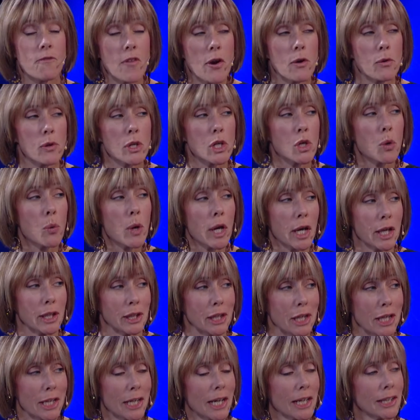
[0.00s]
Very
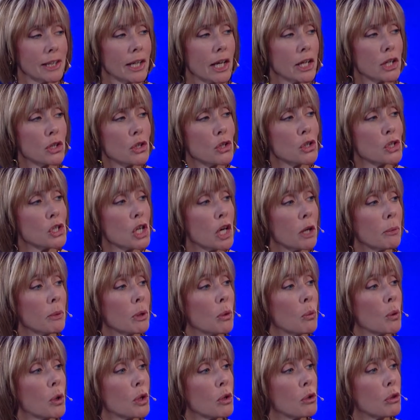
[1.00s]
quickly, I'd like you to tell me
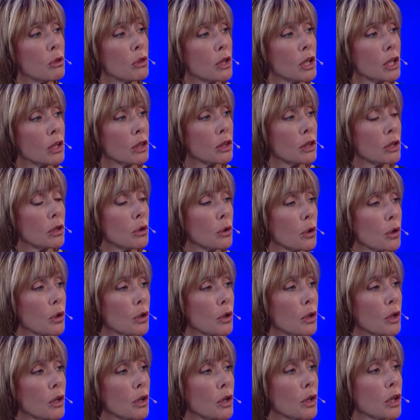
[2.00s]
where you think you're
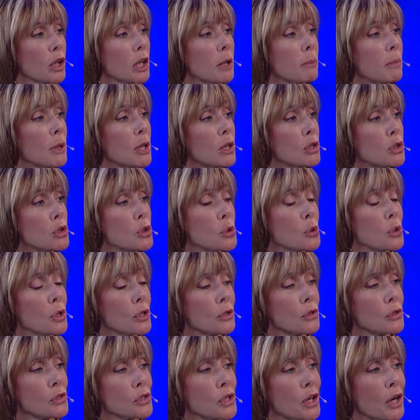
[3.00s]
going to be in 2
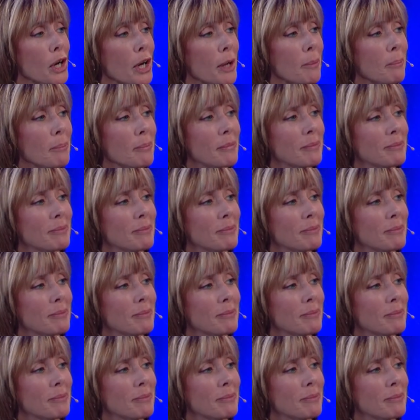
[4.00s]
years' time.